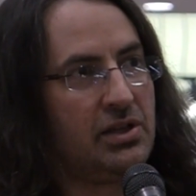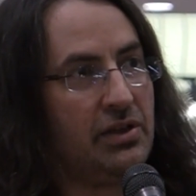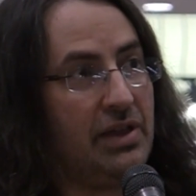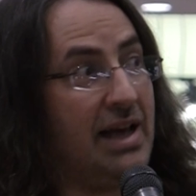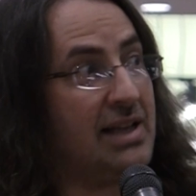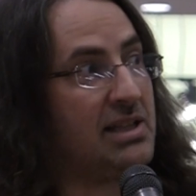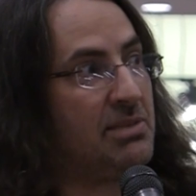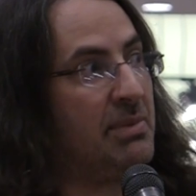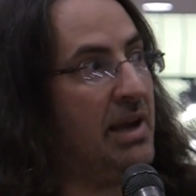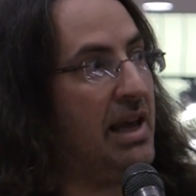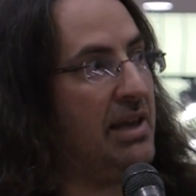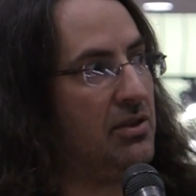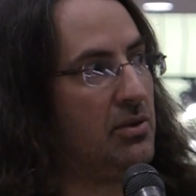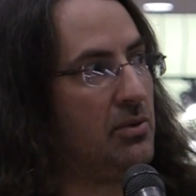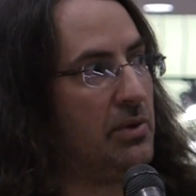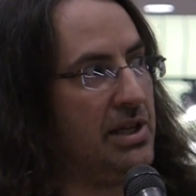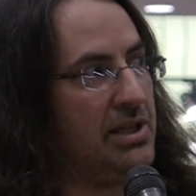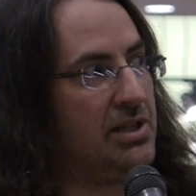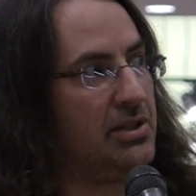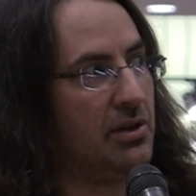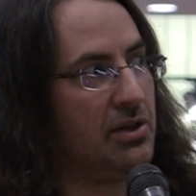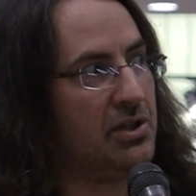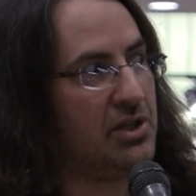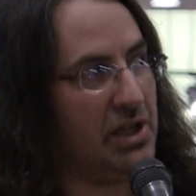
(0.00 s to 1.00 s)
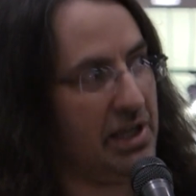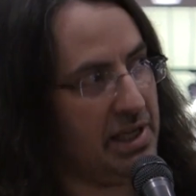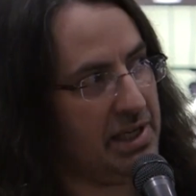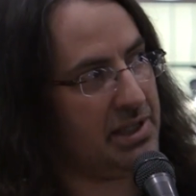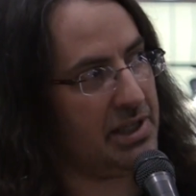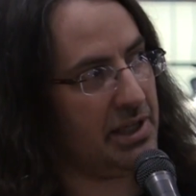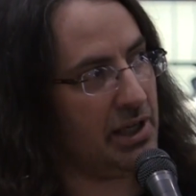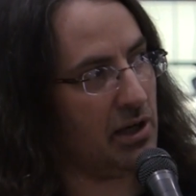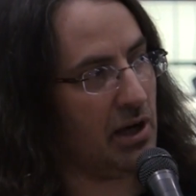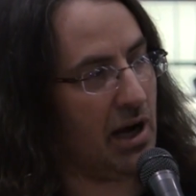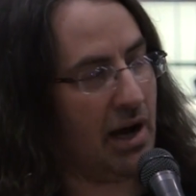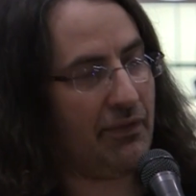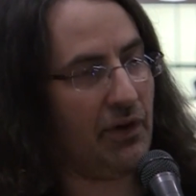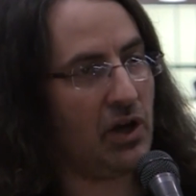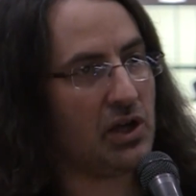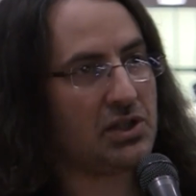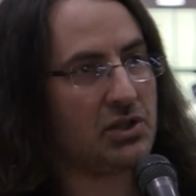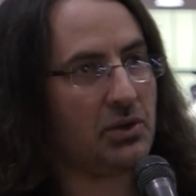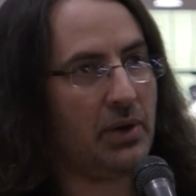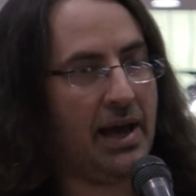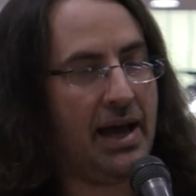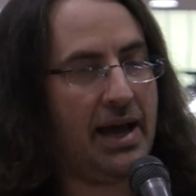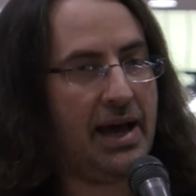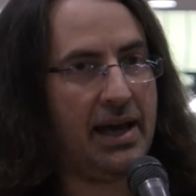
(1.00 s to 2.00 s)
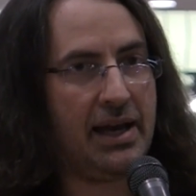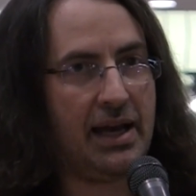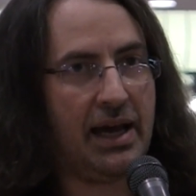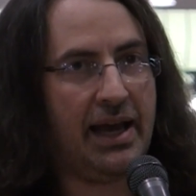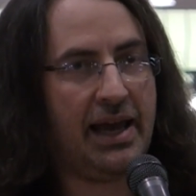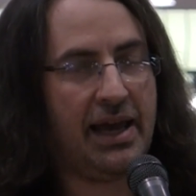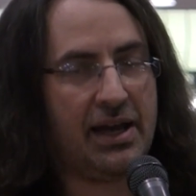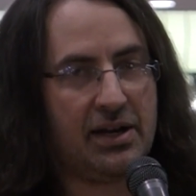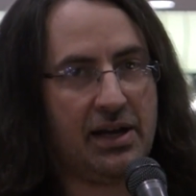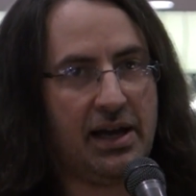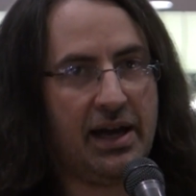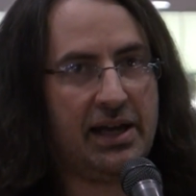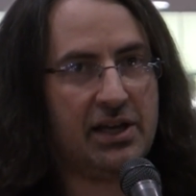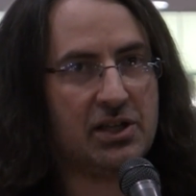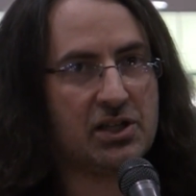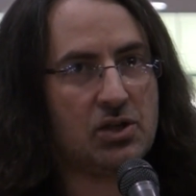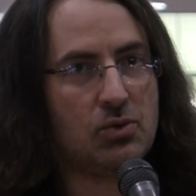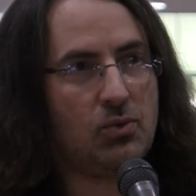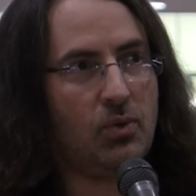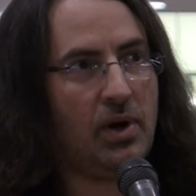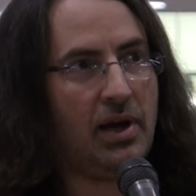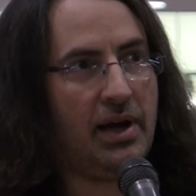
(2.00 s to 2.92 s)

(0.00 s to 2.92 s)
that's made the research easier. I've also had, I had, a, I had